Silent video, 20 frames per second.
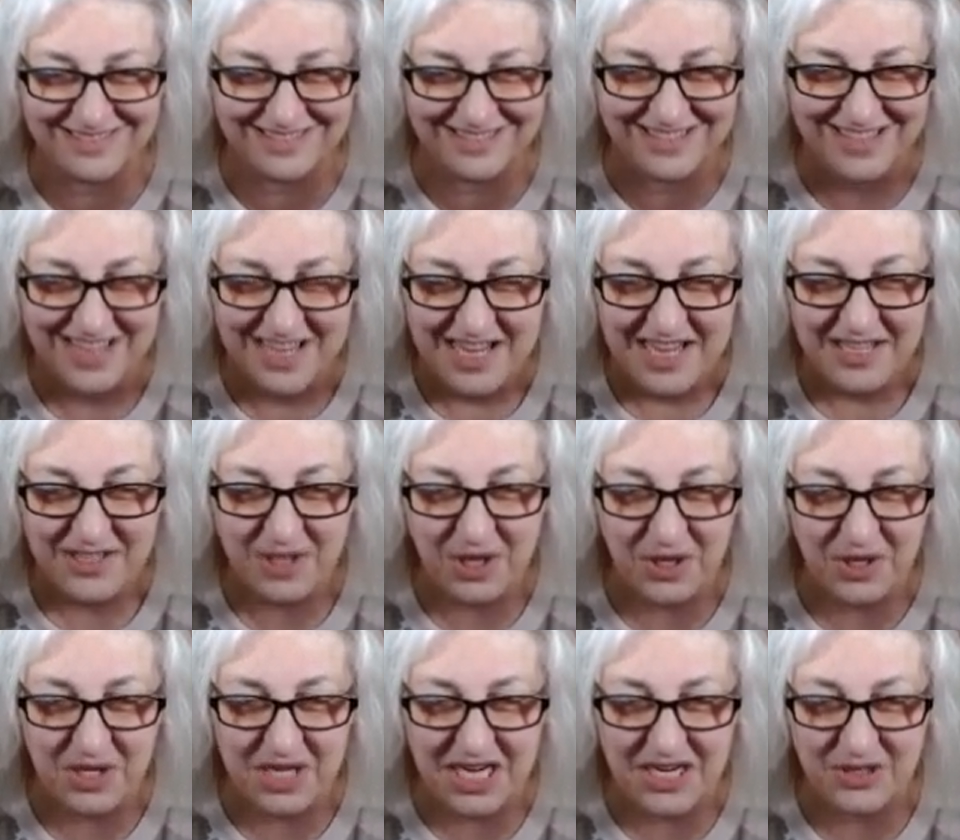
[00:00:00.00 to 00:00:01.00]
That's
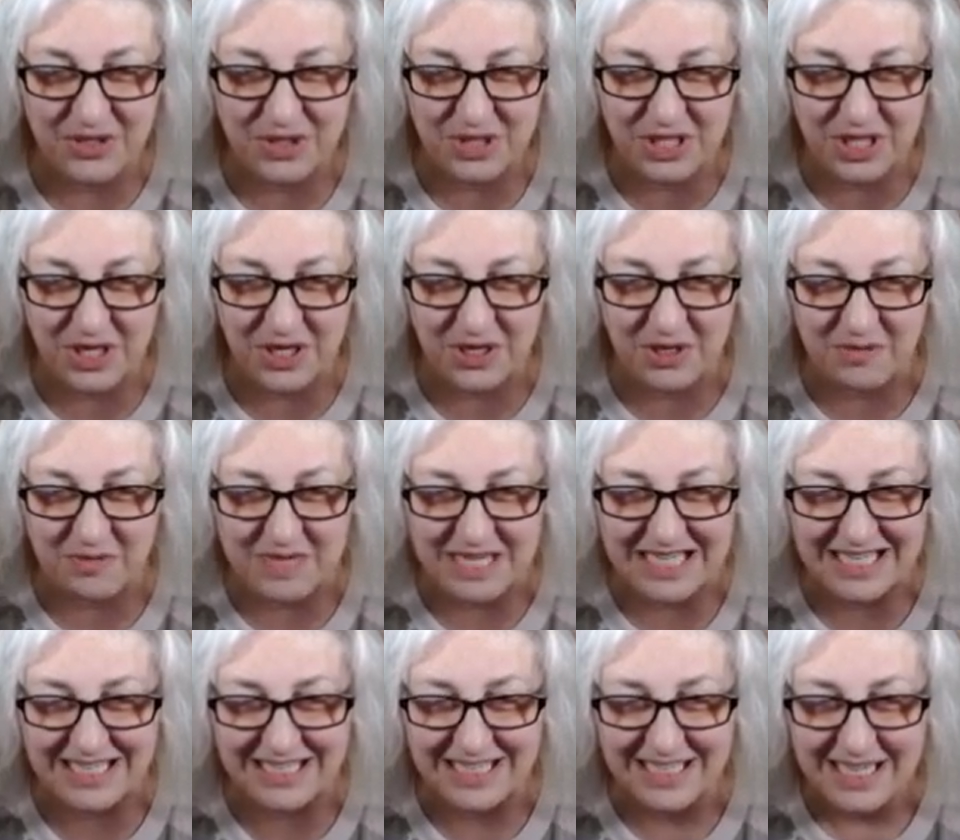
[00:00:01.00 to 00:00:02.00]
all you guys are talking
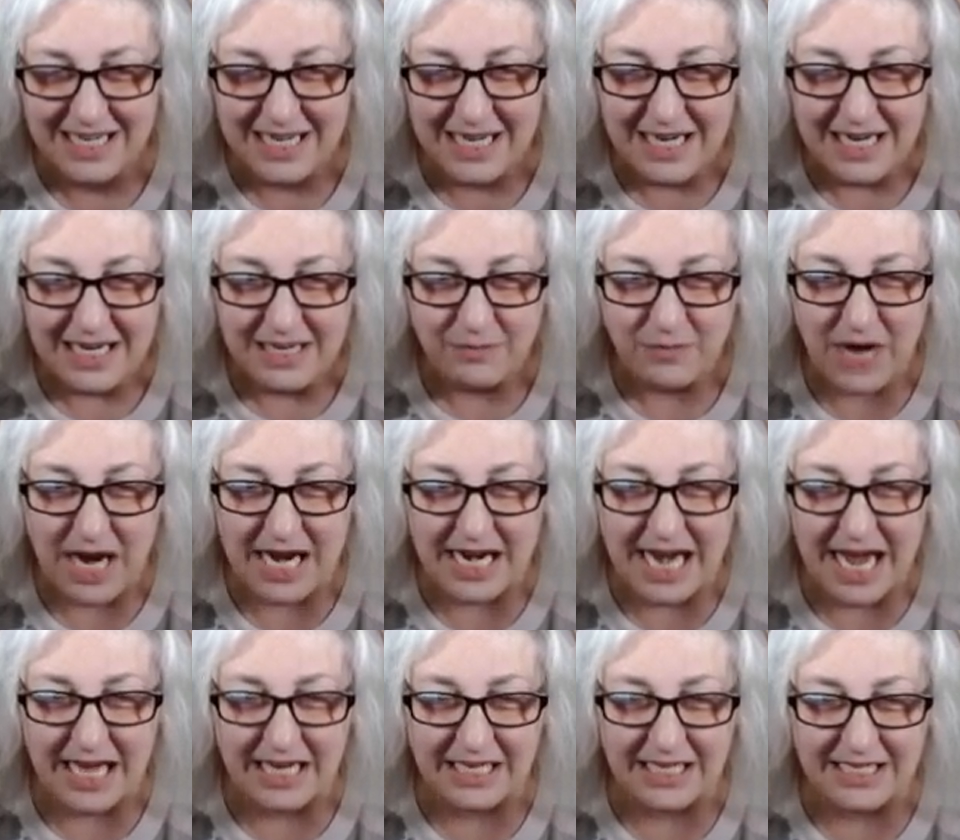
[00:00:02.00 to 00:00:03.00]
about. Brad
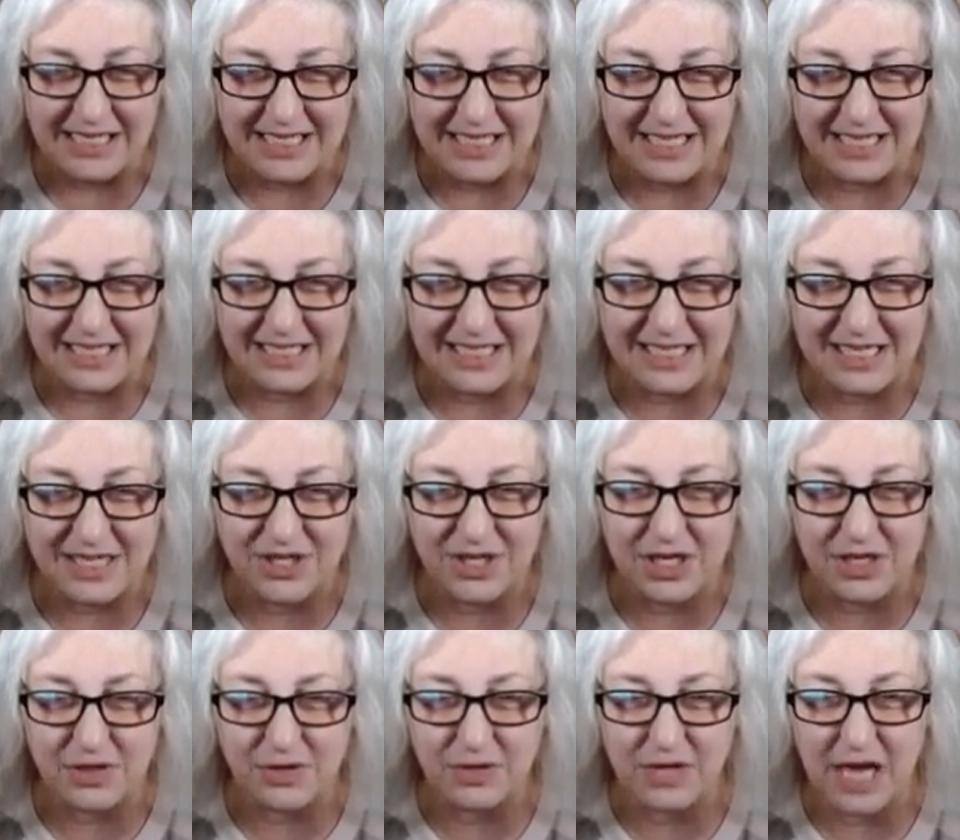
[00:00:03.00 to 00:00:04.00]
Allen says, didn't
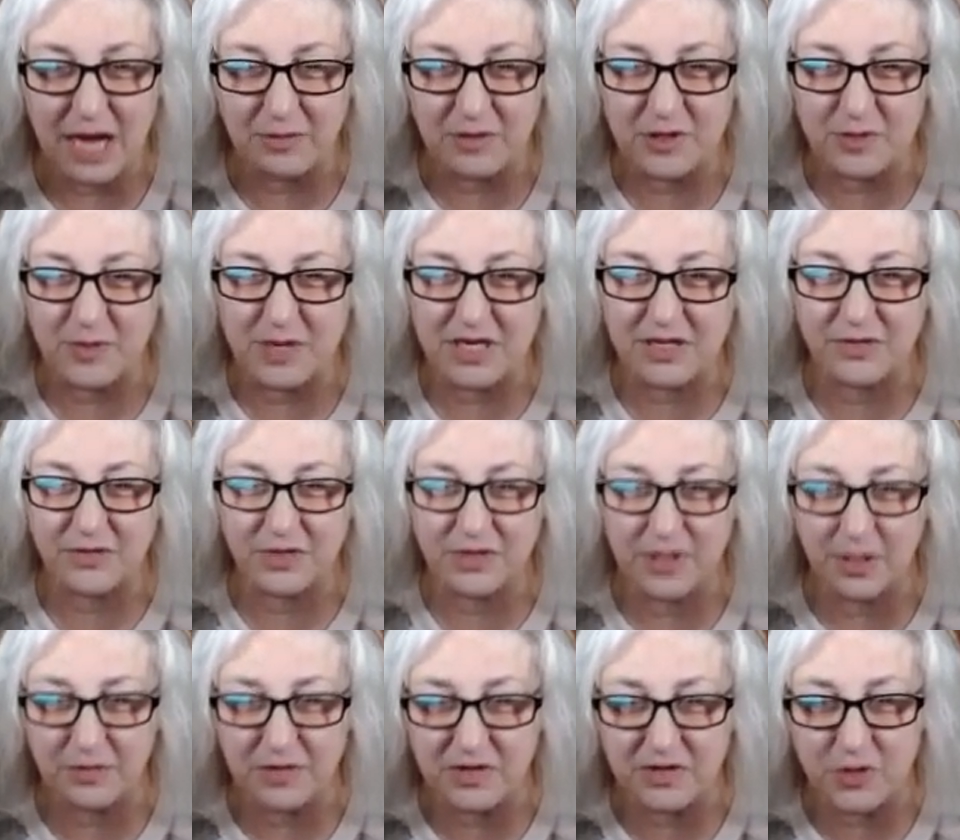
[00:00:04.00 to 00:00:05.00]
she do topless pics for
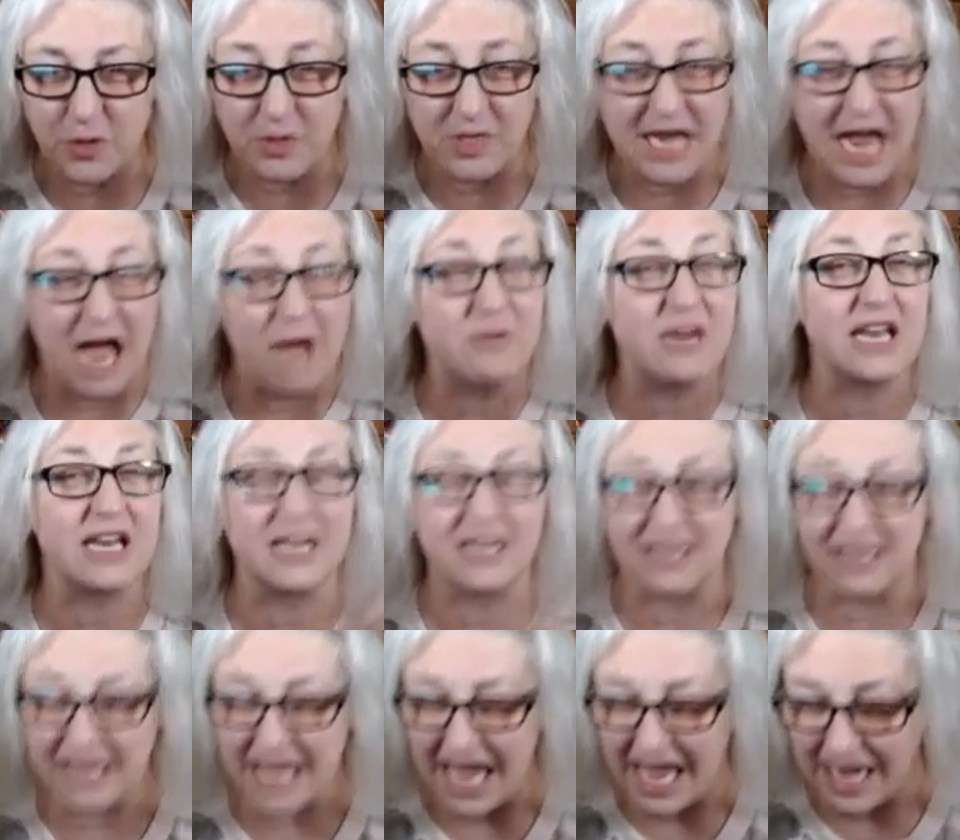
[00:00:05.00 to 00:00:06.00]
something stupid? Yeah, I'm getting
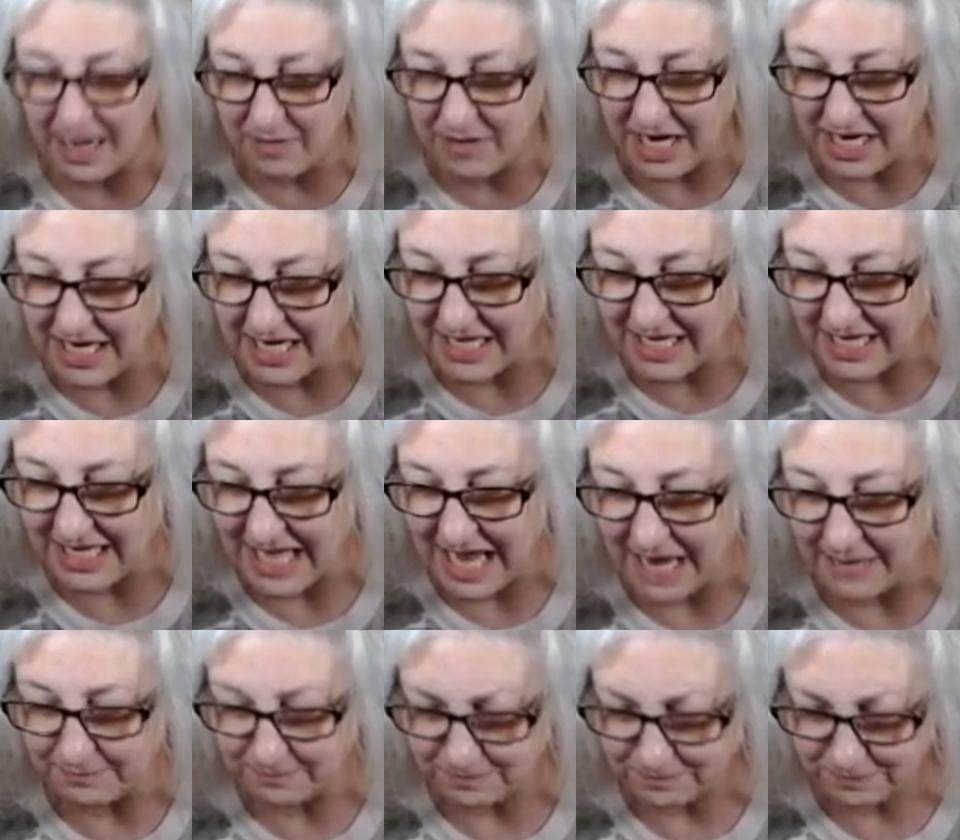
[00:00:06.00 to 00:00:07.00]
to that. I'm getting to that.